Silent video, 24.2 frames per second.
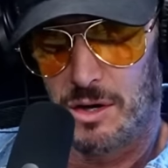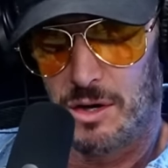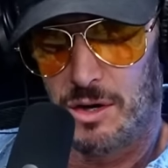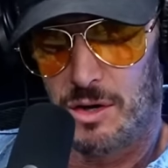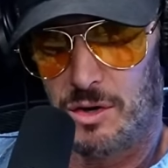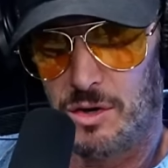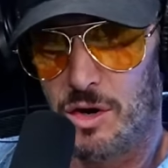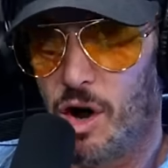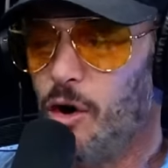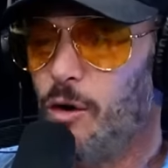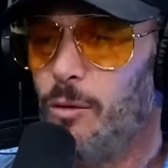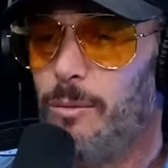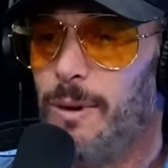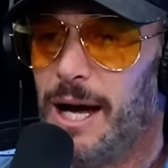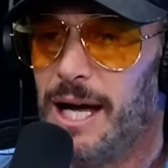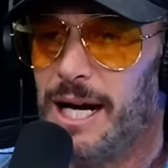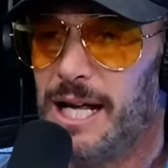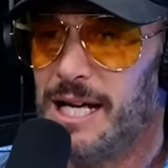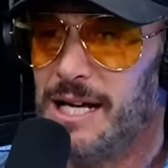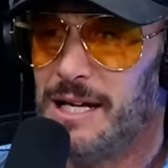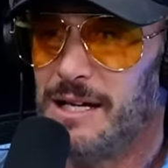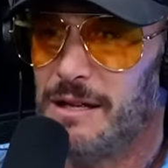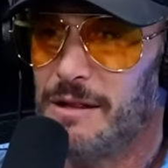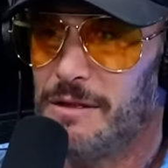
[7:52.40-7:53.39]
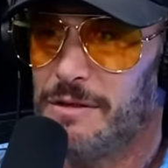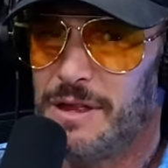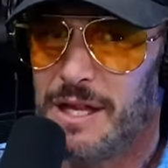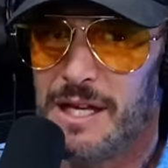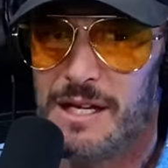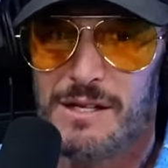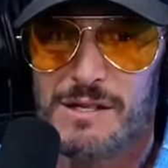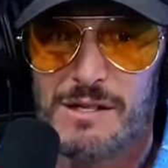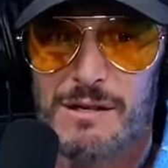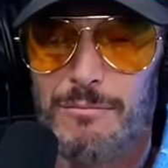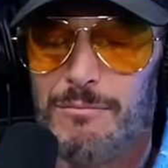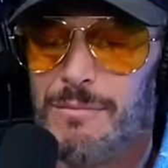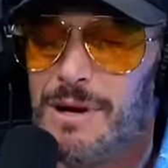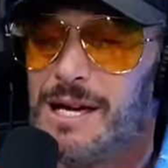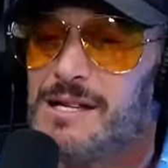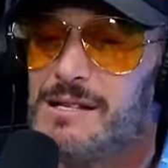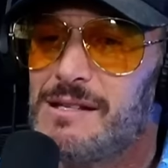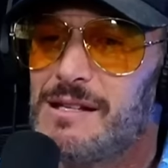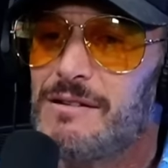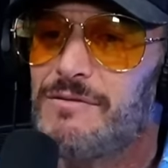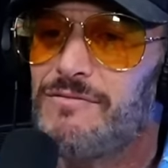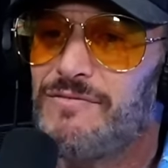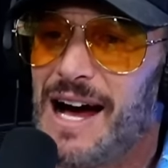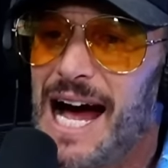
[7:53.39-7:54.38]
nobody thinks
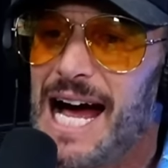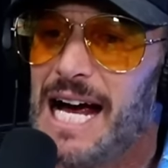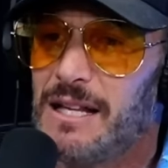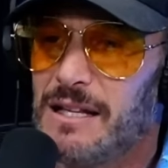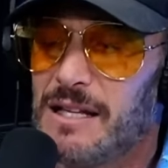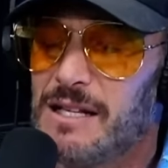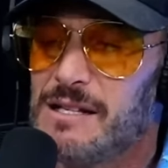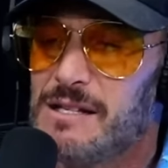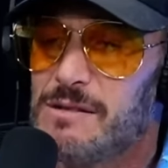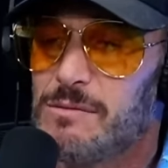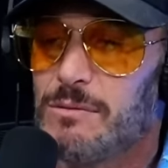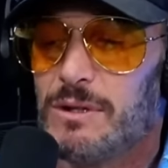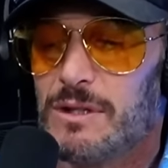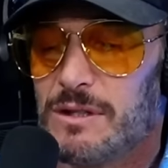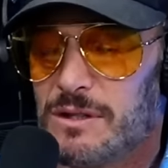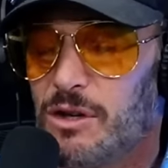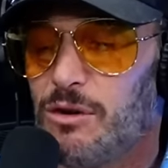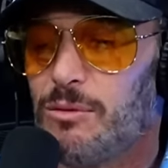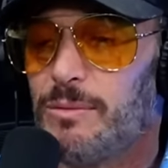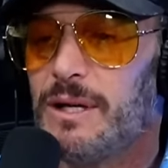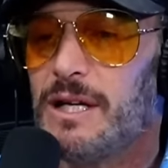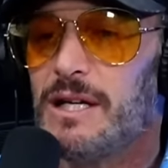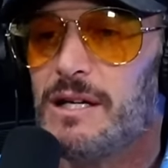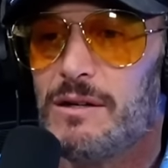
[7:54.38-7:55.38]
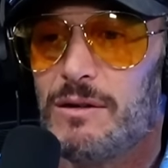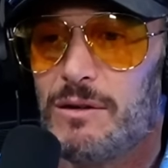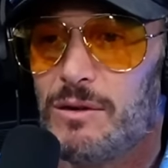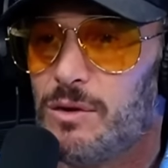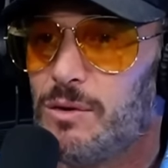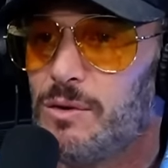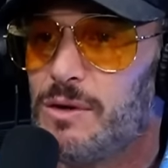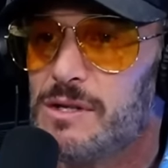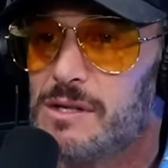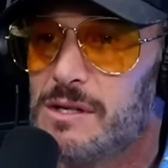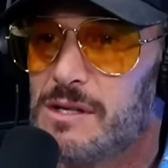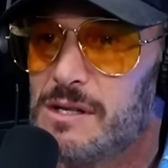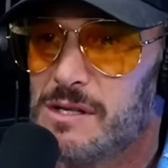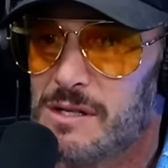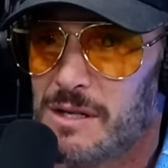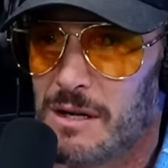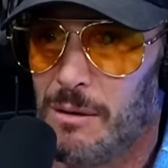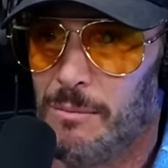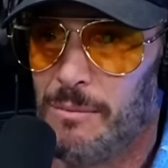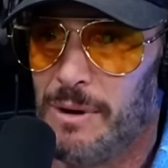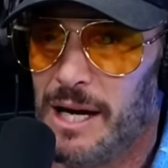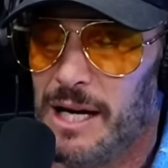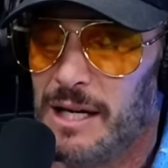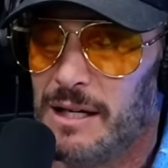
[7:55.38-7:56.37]
domestic violence, well, nobody who isn't a
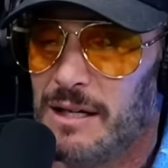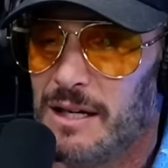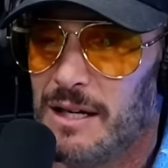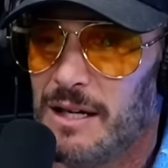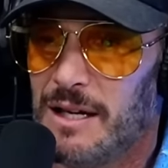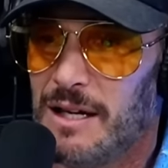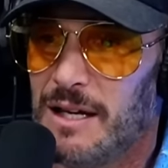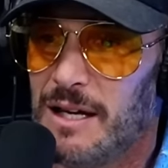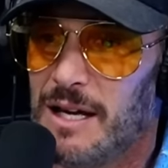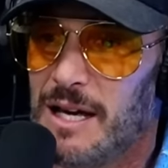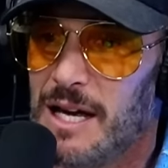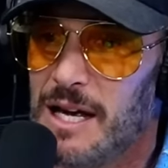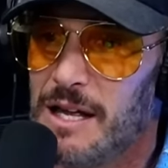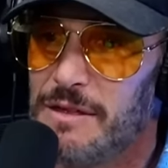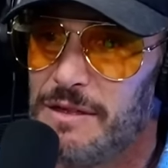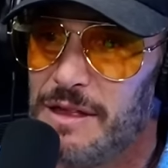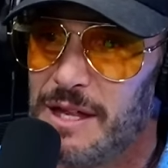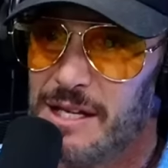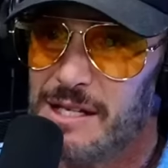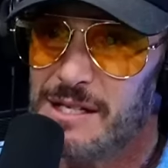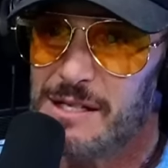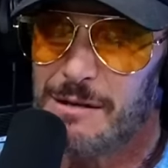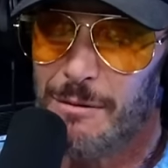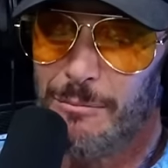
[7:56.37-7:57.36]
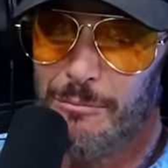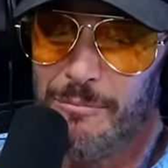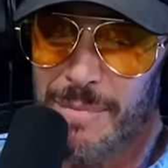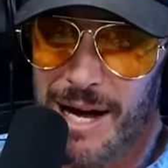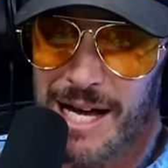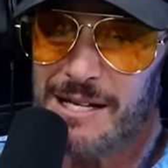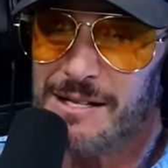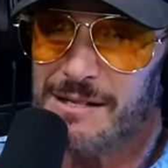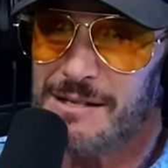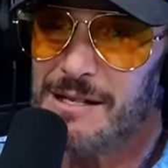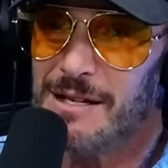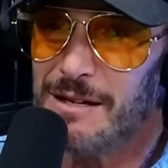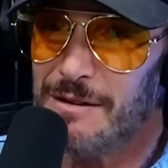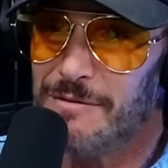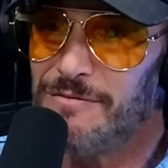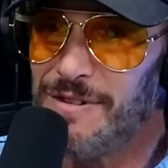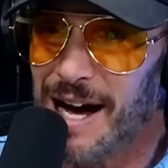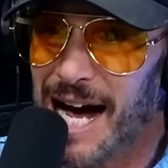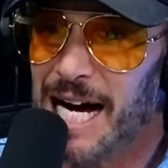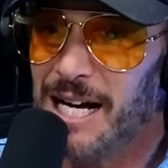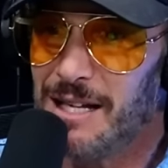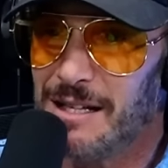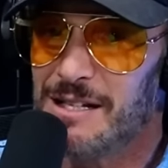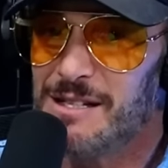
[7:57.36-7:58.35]
scumbag thinks domestic
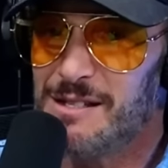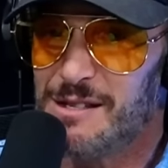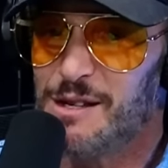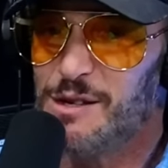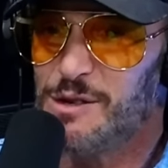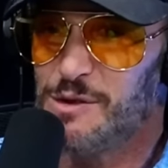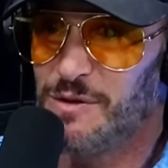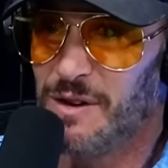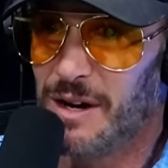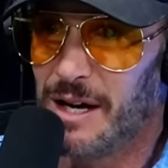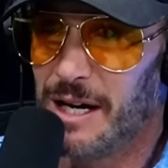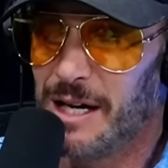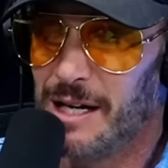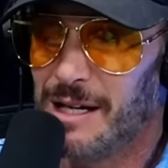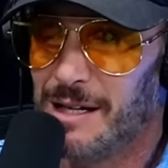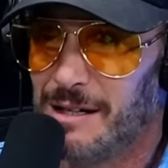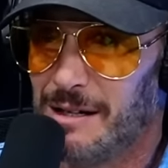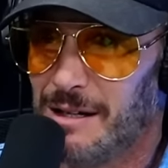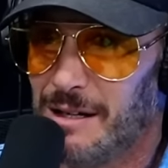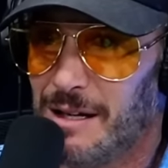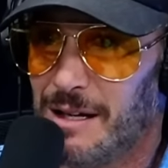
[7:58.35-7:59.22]
violence is funny. Mm-hmm.